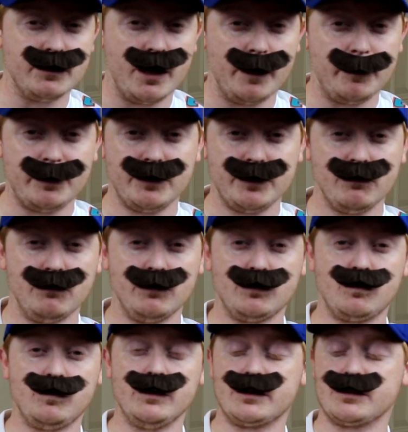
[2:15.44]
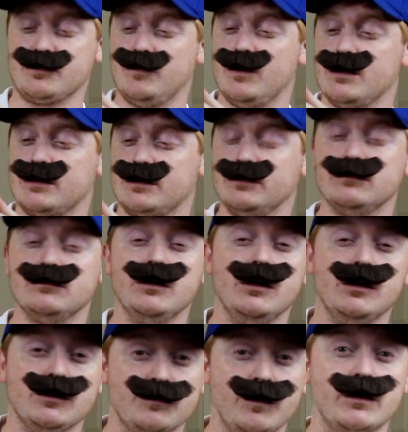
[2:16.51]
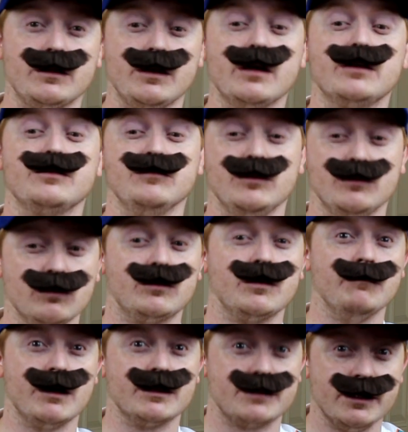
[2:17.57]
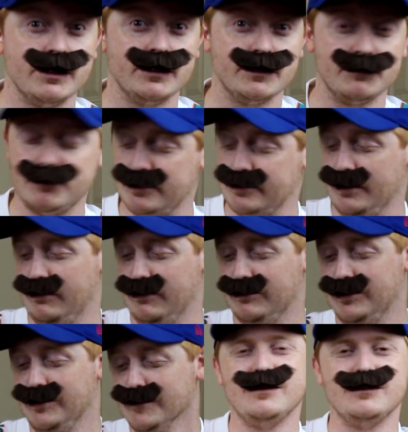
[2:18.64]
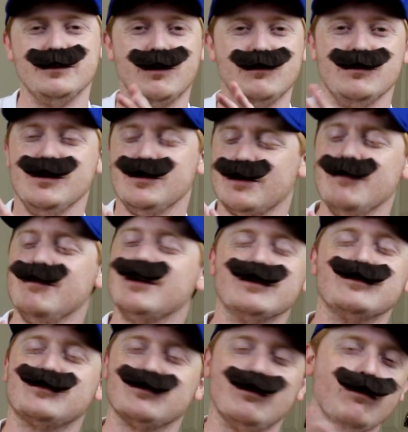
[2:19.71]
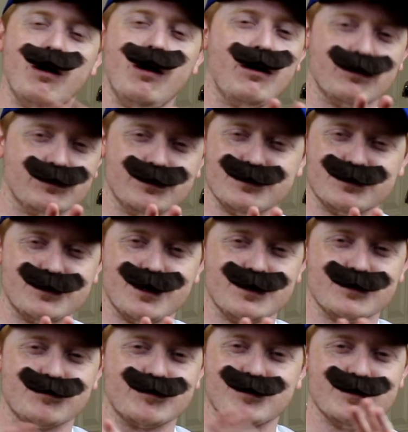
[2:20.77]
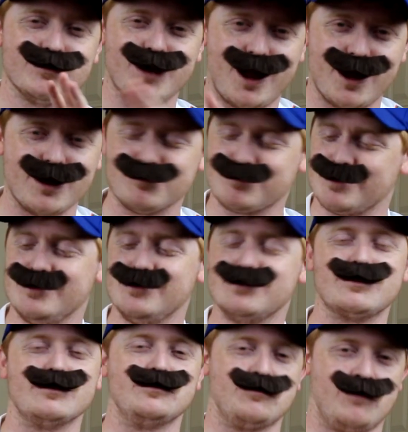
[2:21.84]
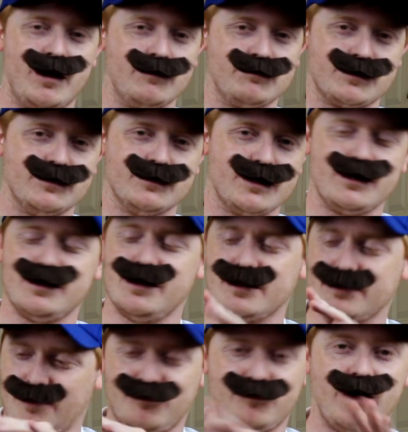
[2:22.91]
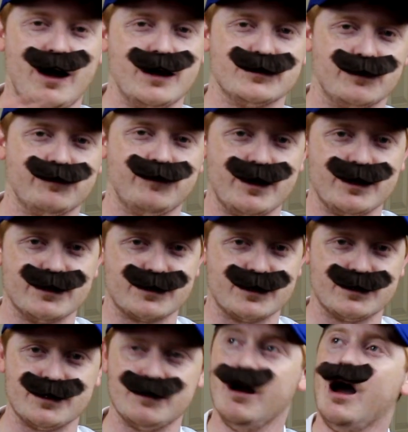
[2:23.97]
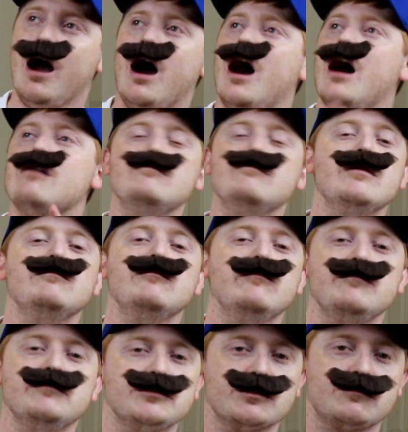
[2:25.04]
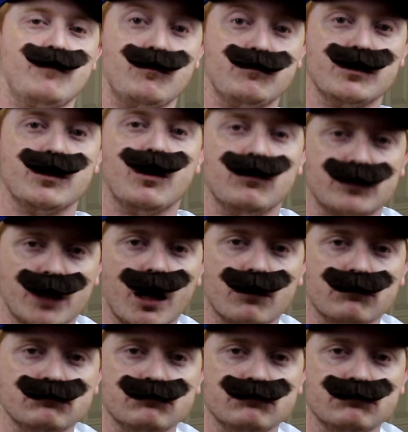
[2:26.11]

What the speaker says: app here real quick so I can actually look at my team, you know, they make it so hard these days with these apps and these contraptions that you have to find your fantasy team. I remember when we just wrote it all down,